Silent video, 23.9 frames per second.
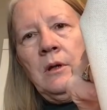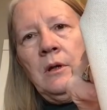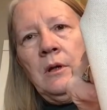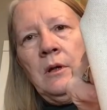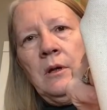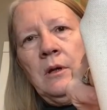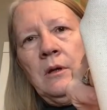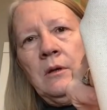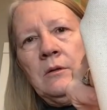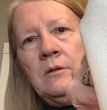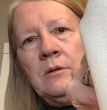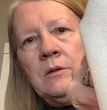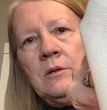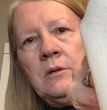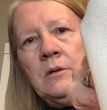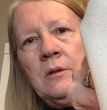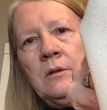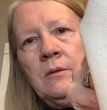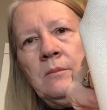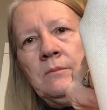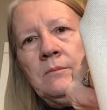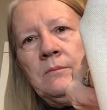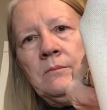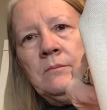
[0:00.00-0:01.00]
And
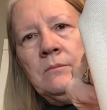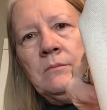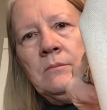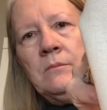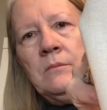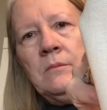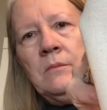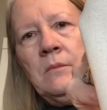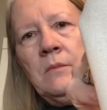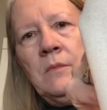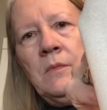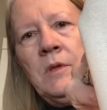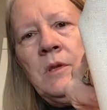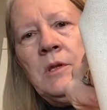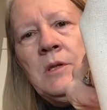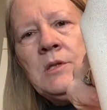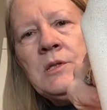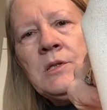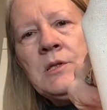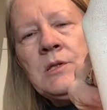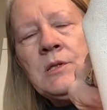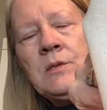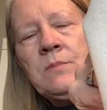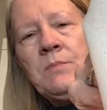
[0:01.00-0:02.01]

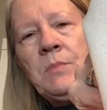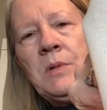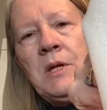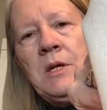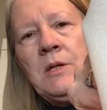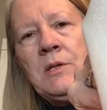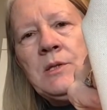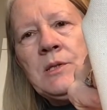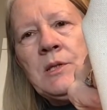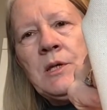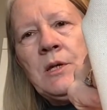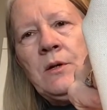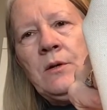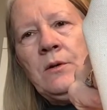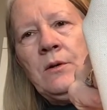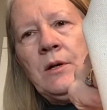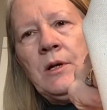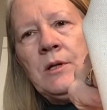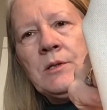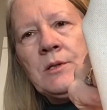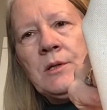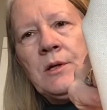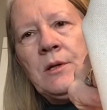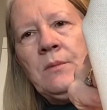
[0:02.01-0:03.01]
this piece here
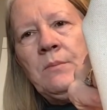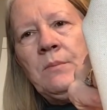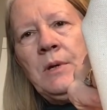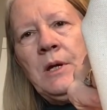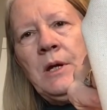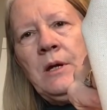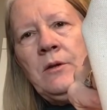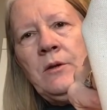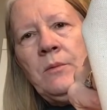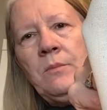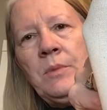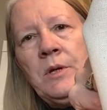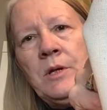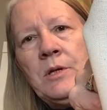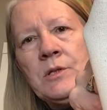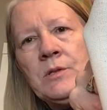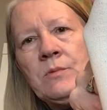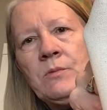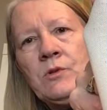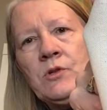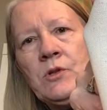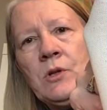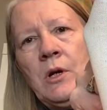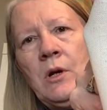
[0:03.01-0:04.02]
has a companion piece,
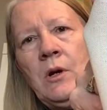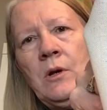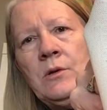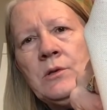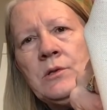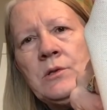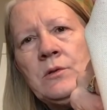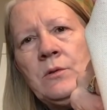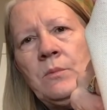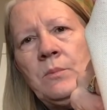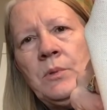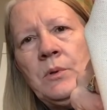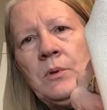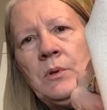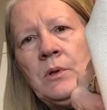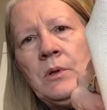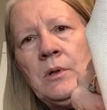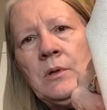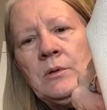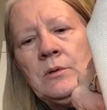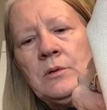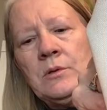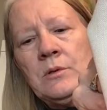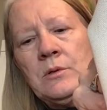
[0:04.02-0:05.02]
which I also put
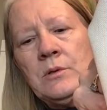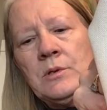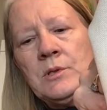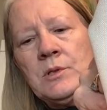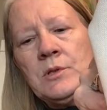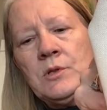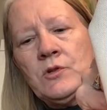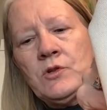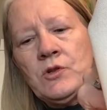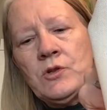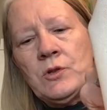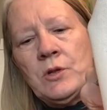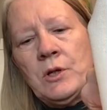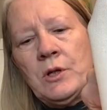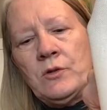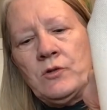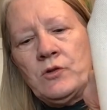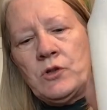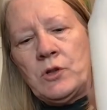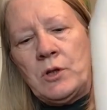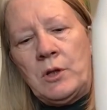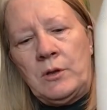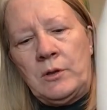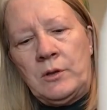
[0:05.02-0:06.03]
on to the Stitch9
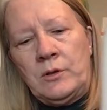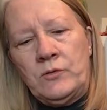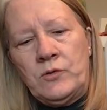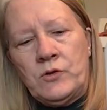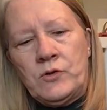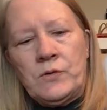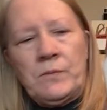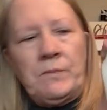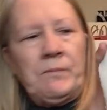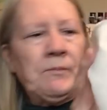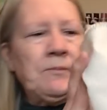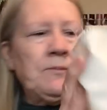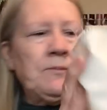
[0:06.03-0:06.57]
challenge.